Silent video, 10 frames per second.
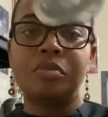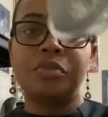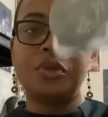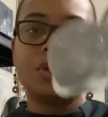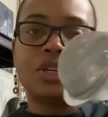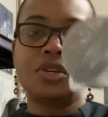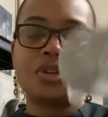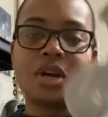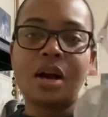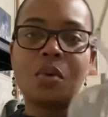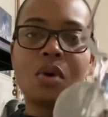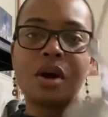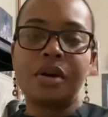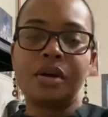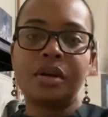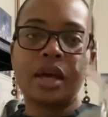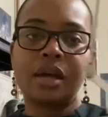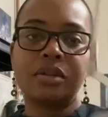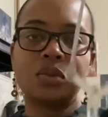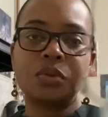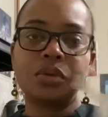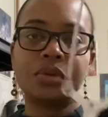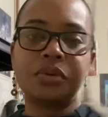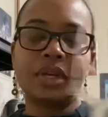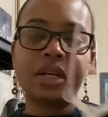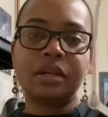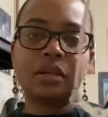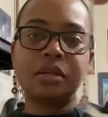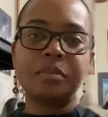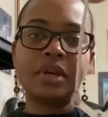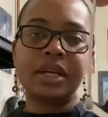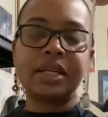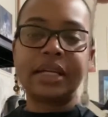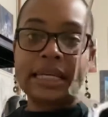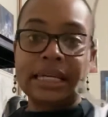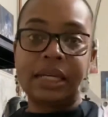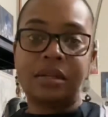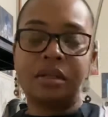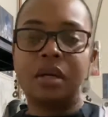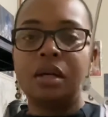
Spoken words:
put it in your hot water, kind of swirl it around a little bit. Again,